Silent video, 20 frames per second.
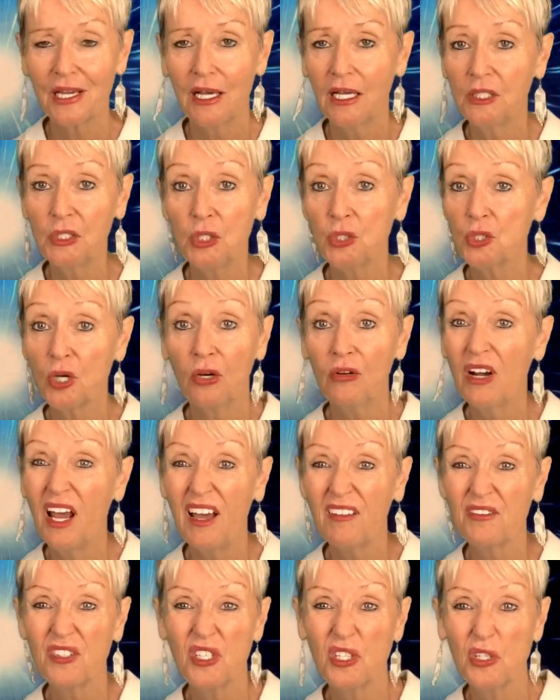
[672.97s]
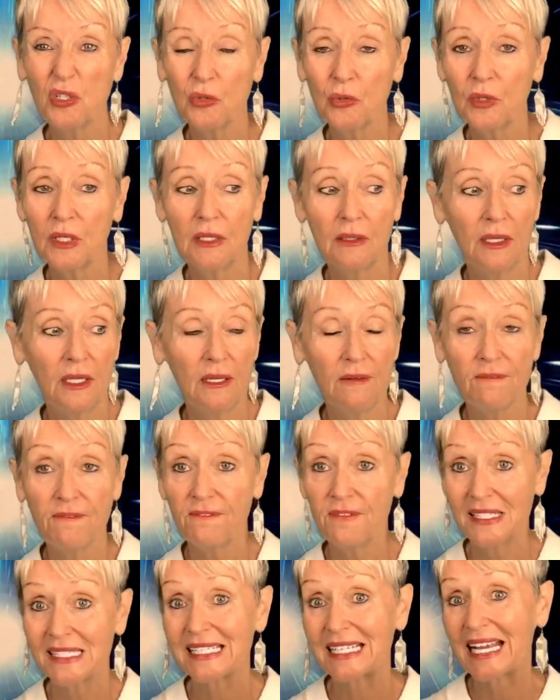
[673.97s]
and you don't have to do it in
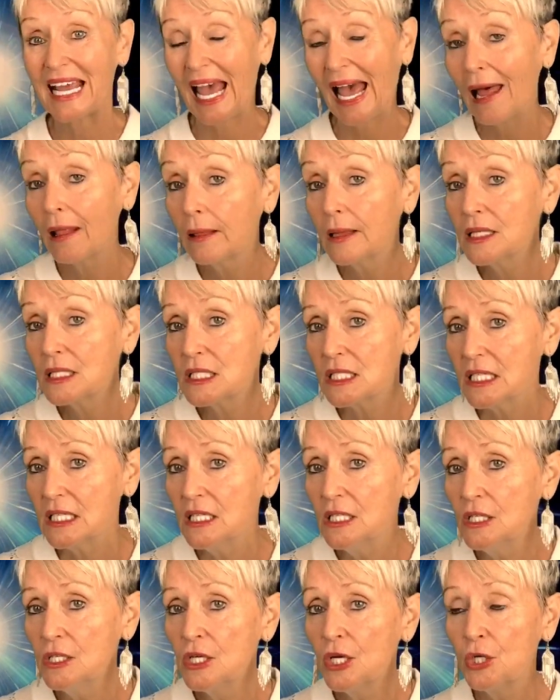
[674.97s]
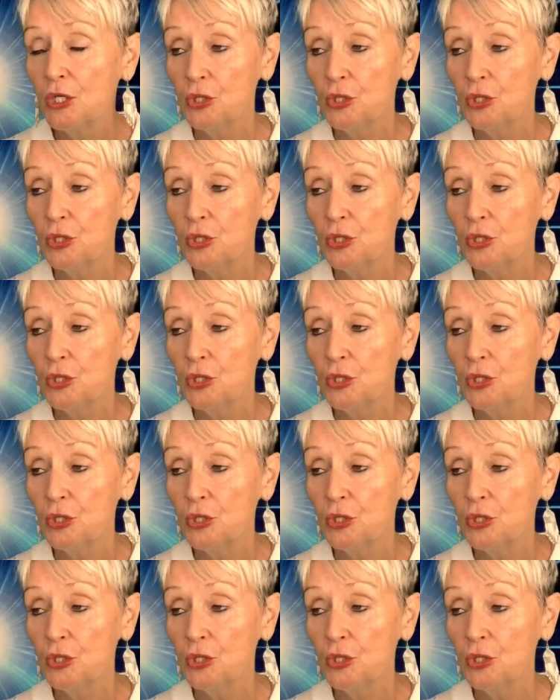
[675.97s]
physicality,